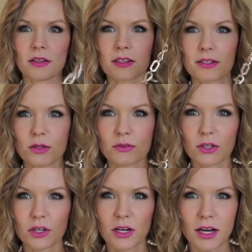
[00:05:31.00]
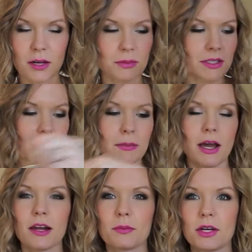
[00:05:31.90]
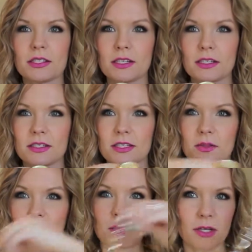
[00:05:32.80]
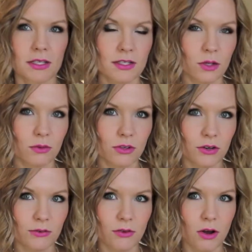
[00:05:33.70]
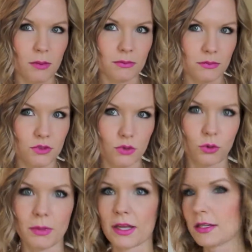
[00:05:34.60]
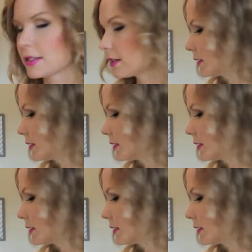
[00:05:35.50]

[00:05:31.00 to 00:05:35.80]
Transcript: The silver, same kind of bracelet as this one, but it's silver from Jewelmint.